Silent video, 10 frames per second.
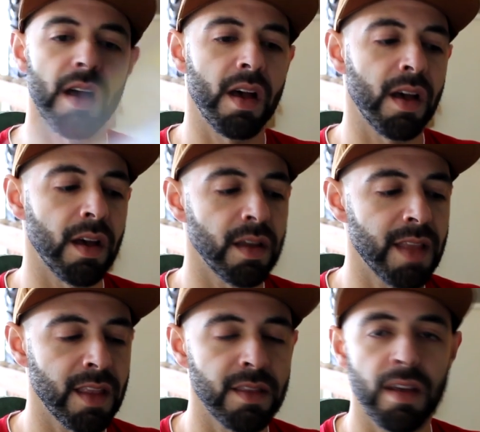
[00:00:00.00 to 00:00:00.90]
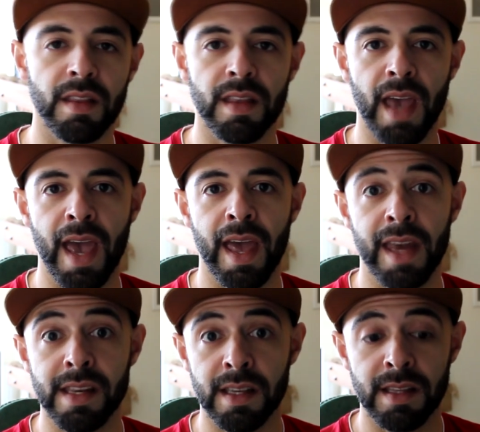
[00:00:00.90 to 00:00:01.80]
uh, that
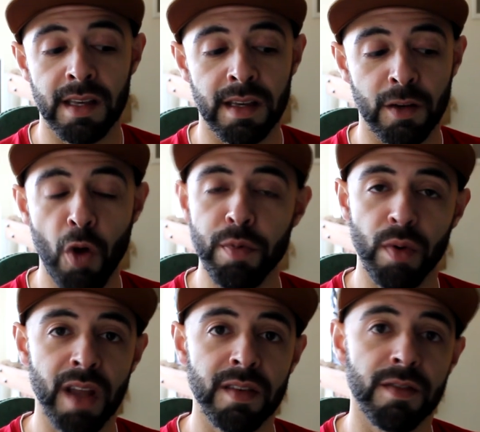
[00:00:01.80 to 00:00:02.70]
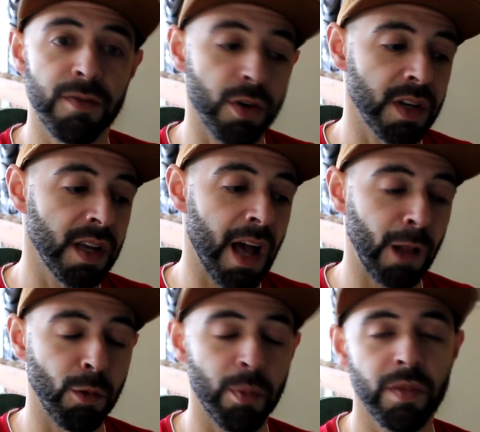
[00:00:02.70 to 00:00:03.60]
added the copyright for the
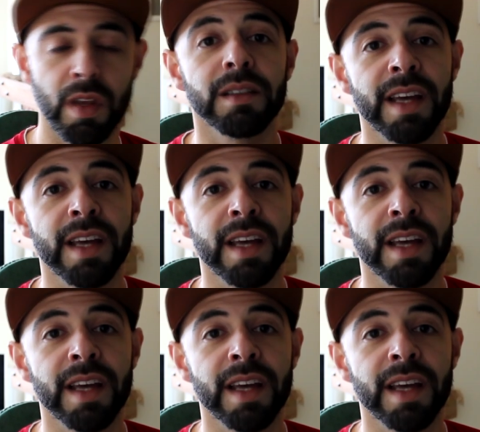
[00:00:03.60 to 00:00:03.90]
album.